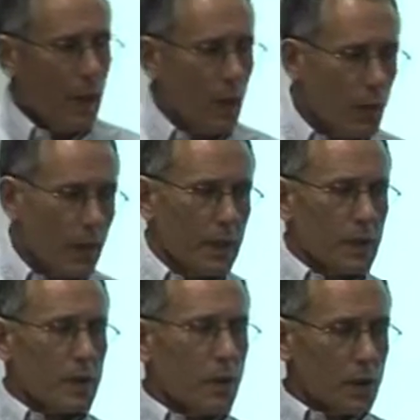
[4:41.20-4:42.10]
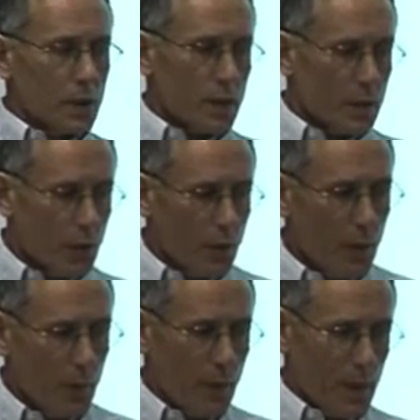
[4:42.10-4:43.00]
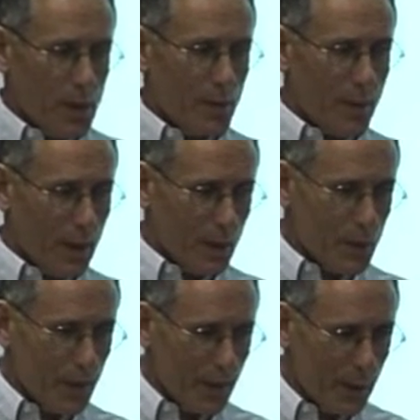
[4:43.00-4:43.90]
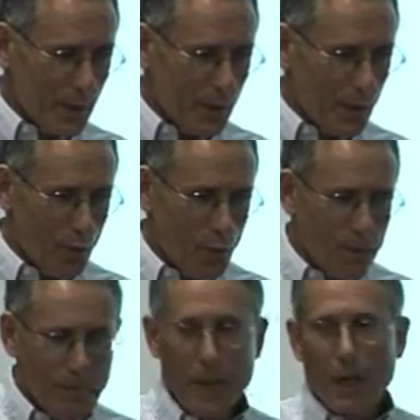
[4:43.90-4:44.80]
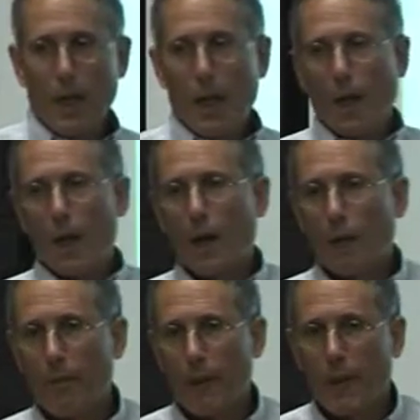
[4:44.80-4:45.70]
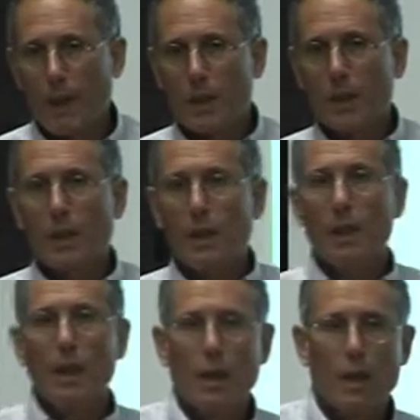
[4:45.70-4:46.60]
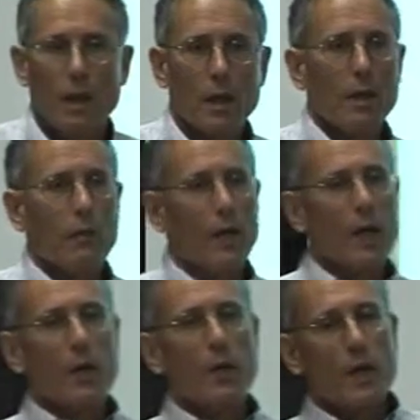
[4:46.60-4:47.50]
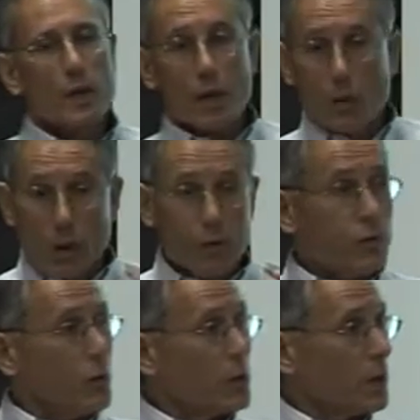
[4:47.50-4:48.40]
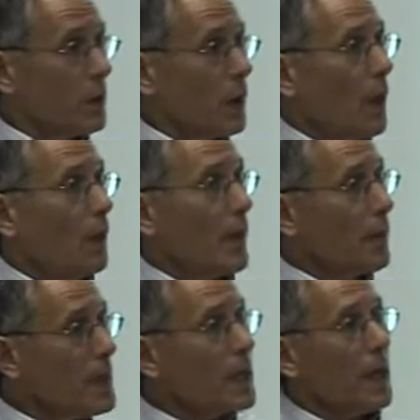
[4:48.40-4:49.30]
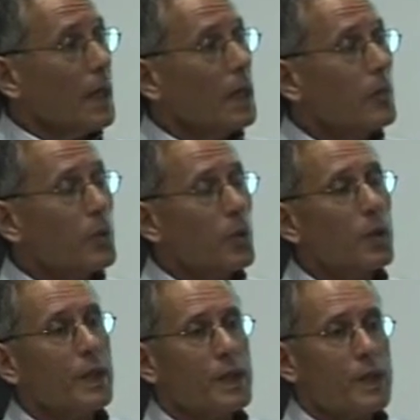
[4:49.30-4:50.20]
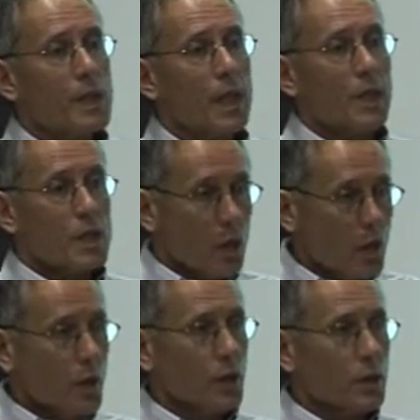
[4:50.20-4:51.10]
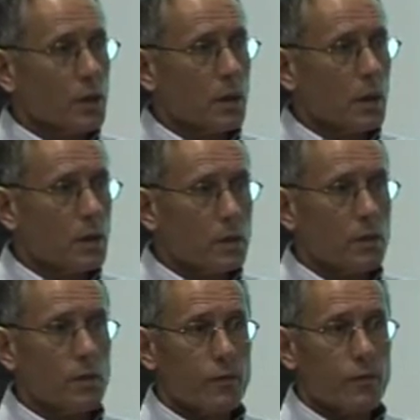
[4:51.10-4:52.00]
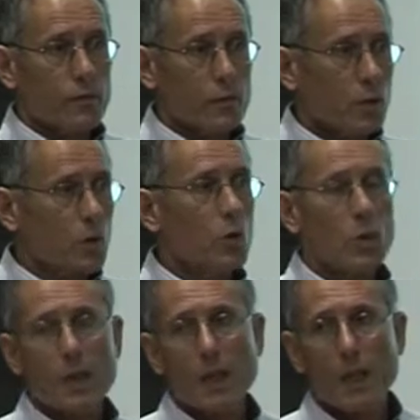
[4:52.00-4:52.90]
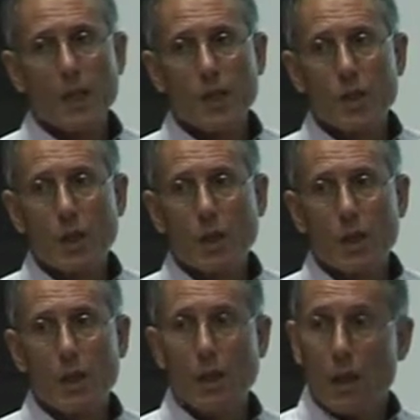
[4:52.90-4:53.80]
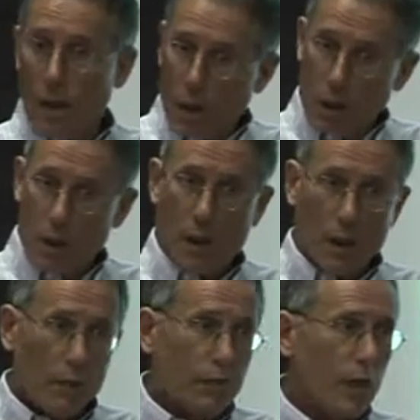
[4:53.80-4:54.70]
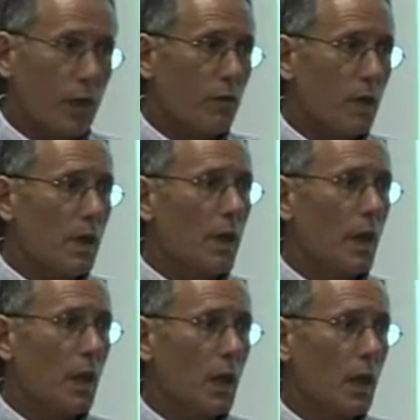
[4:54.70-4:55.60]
Okay, this is not just a sort of populist appeal to people in the room, but actually valuing the workforce. But I mean that in the broadest sense. So not just those of you who are engaged in the delivery of learning,